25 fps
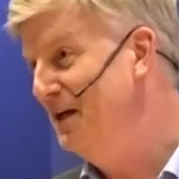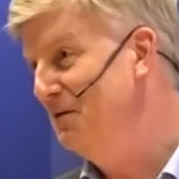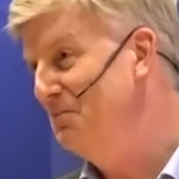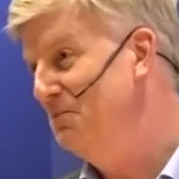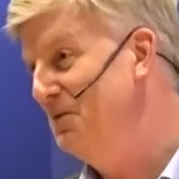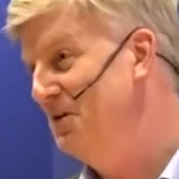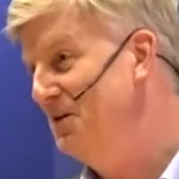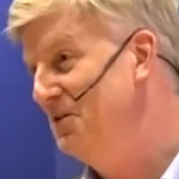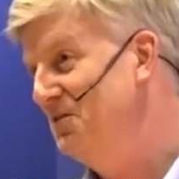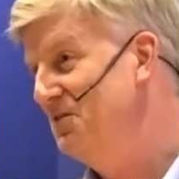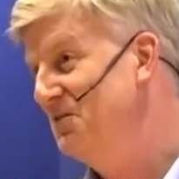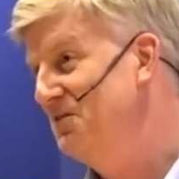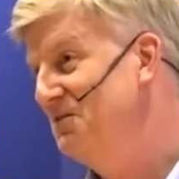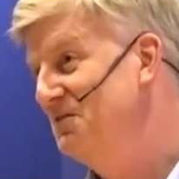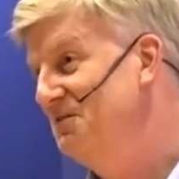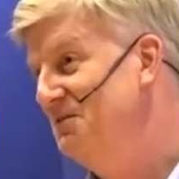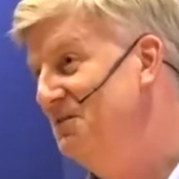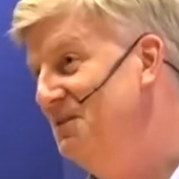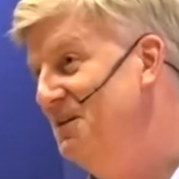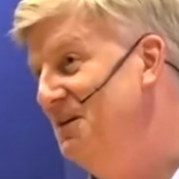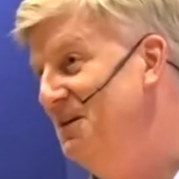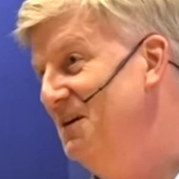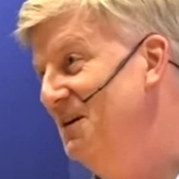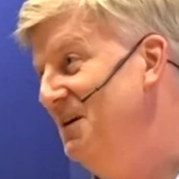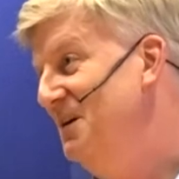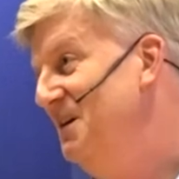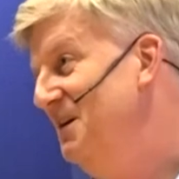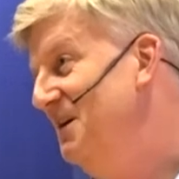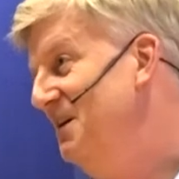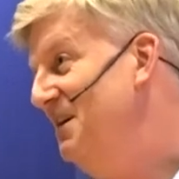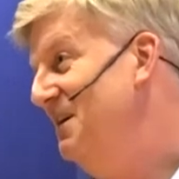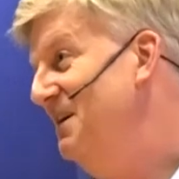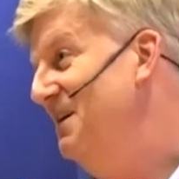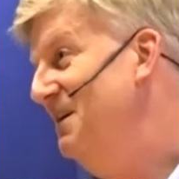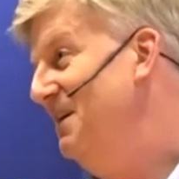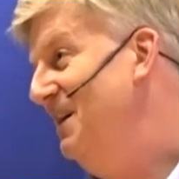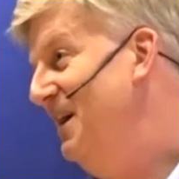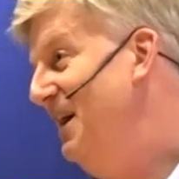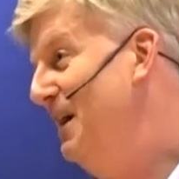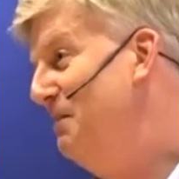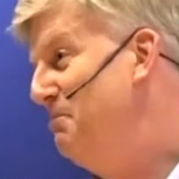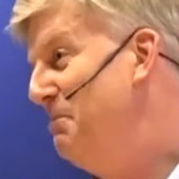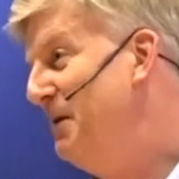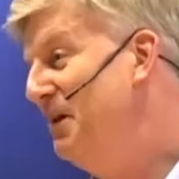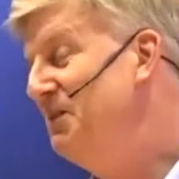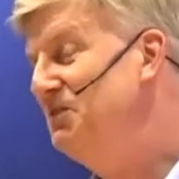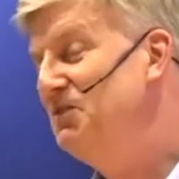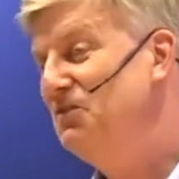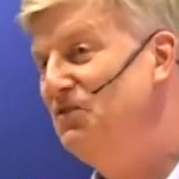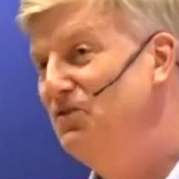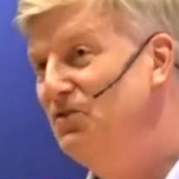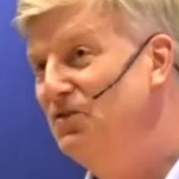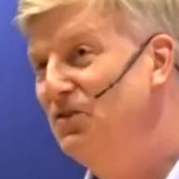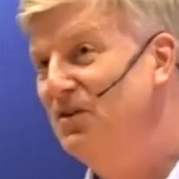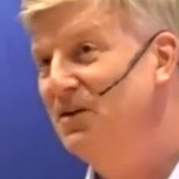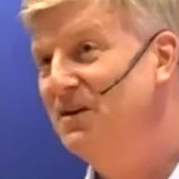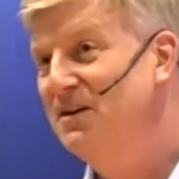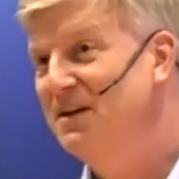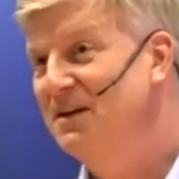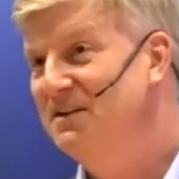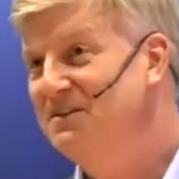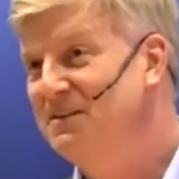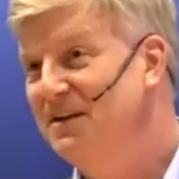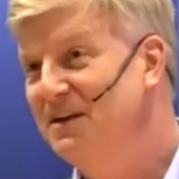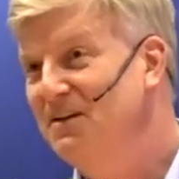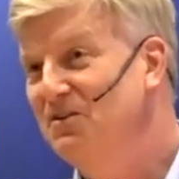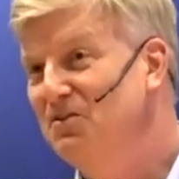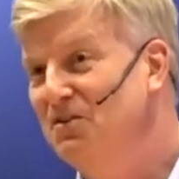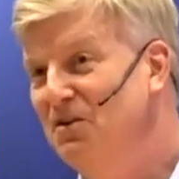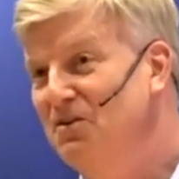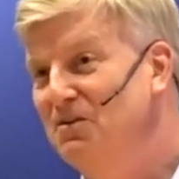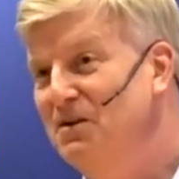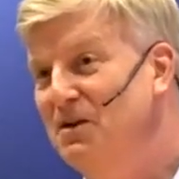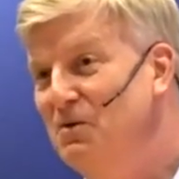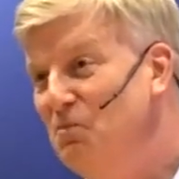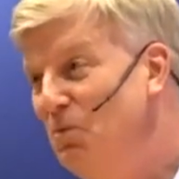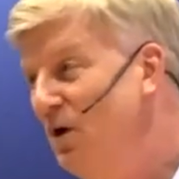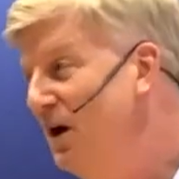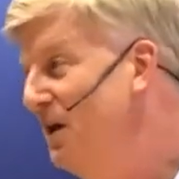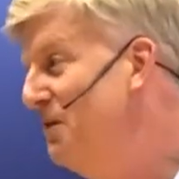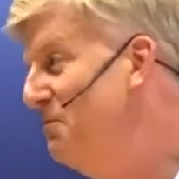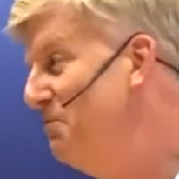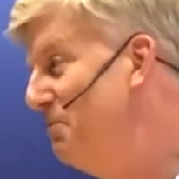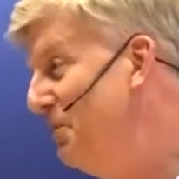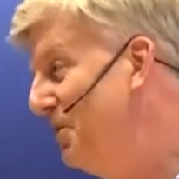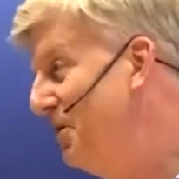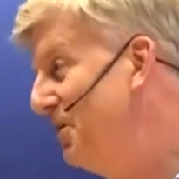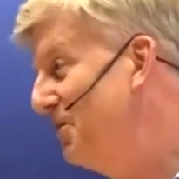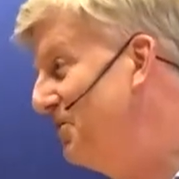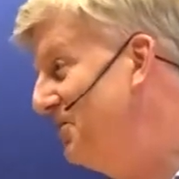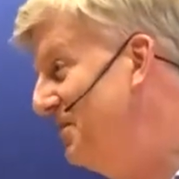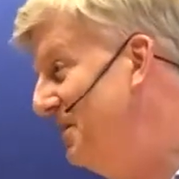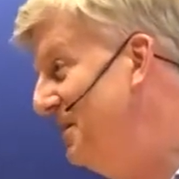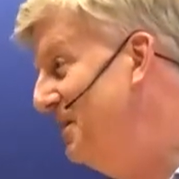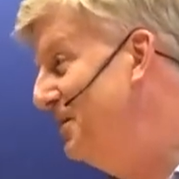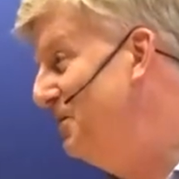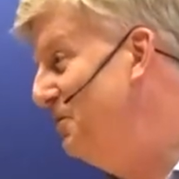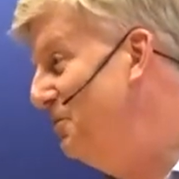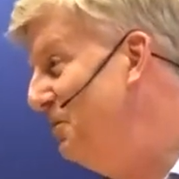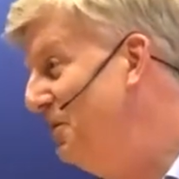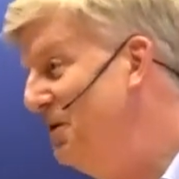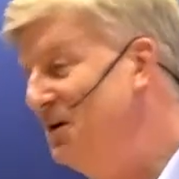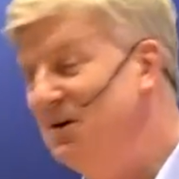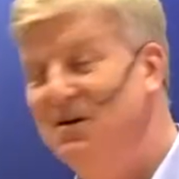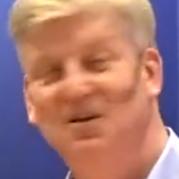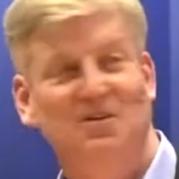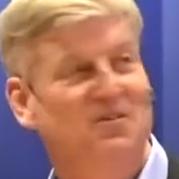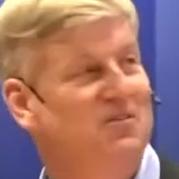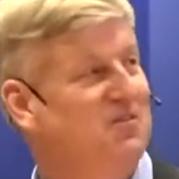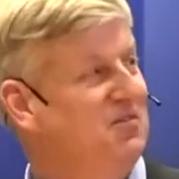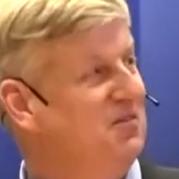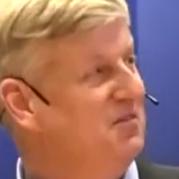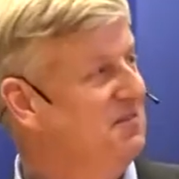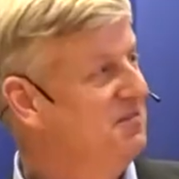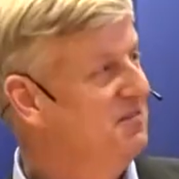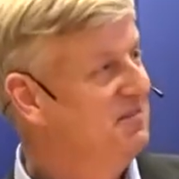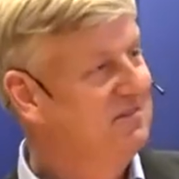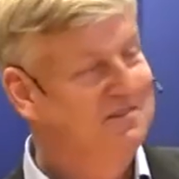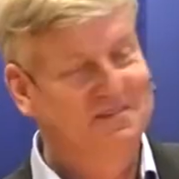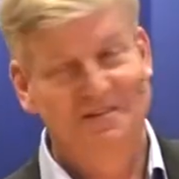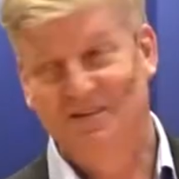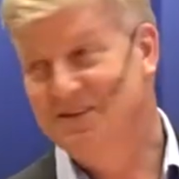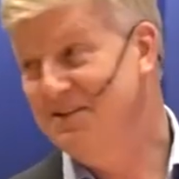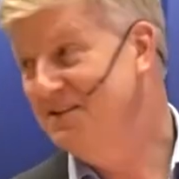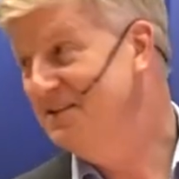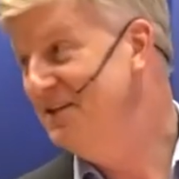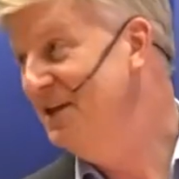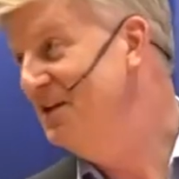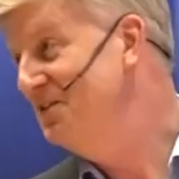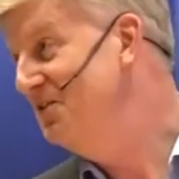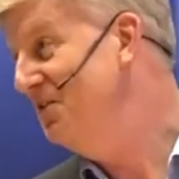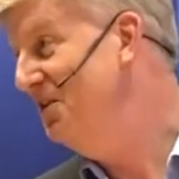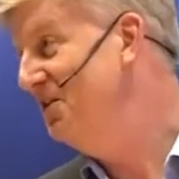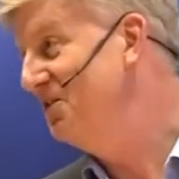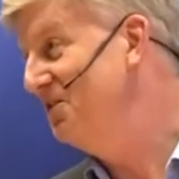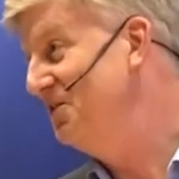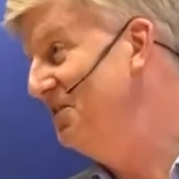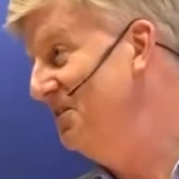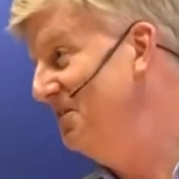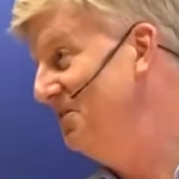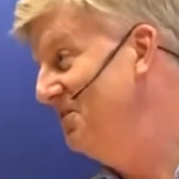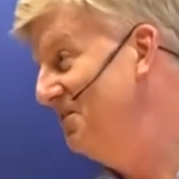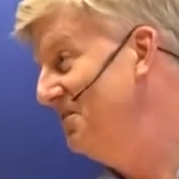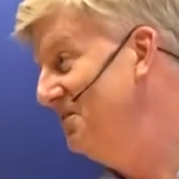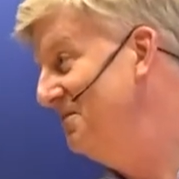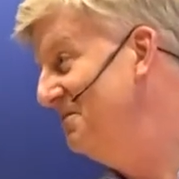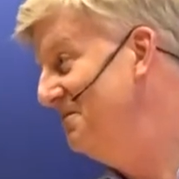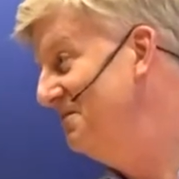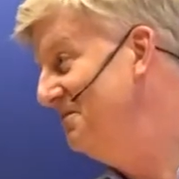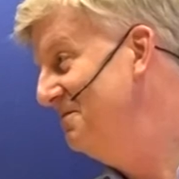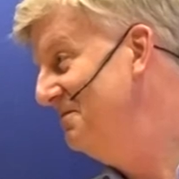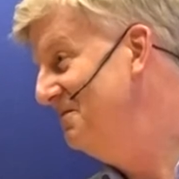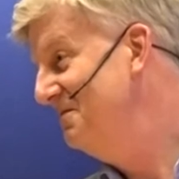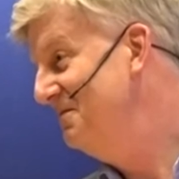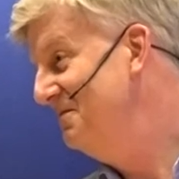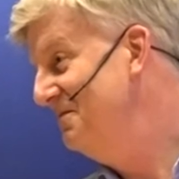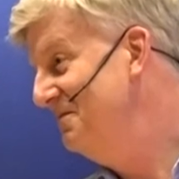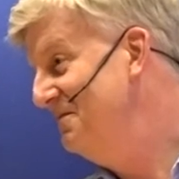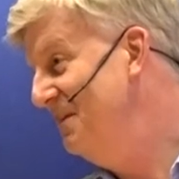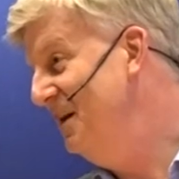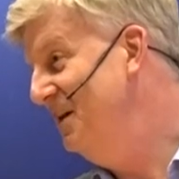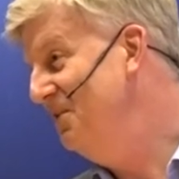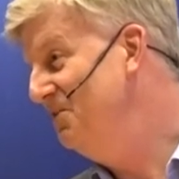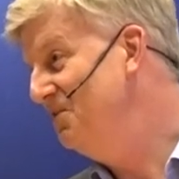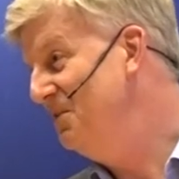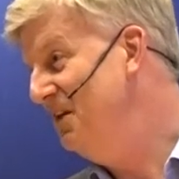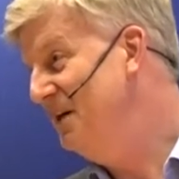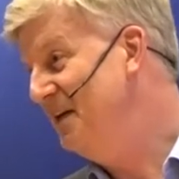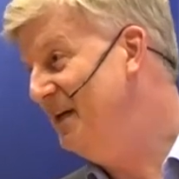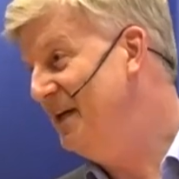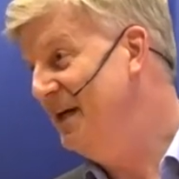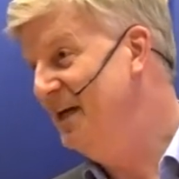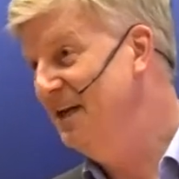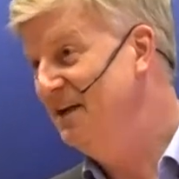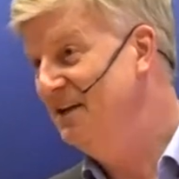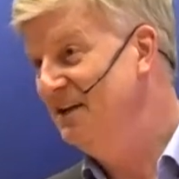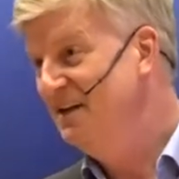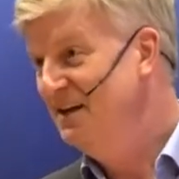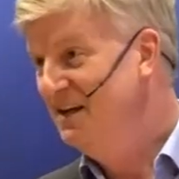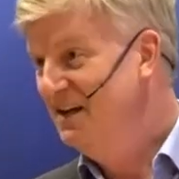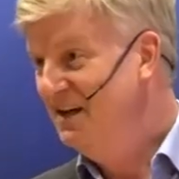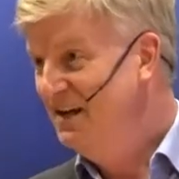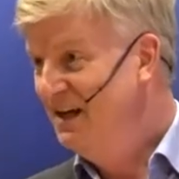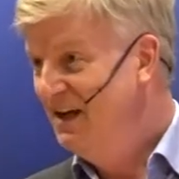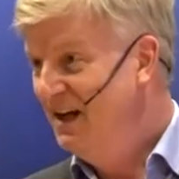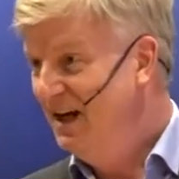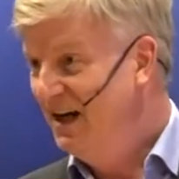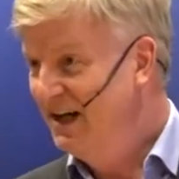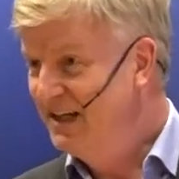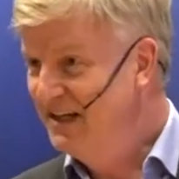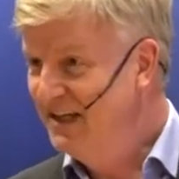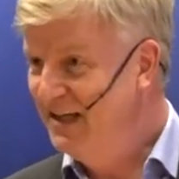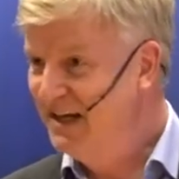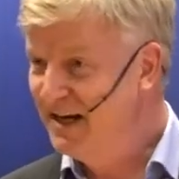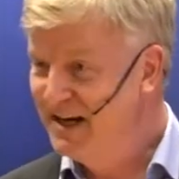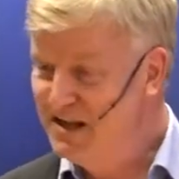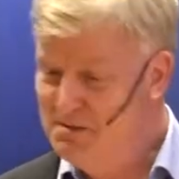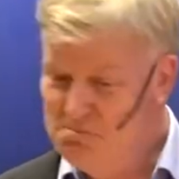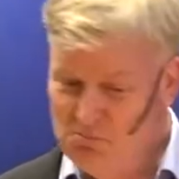airports? I'm pretty sure that there is only one person in the world that does this, right? So I can, I can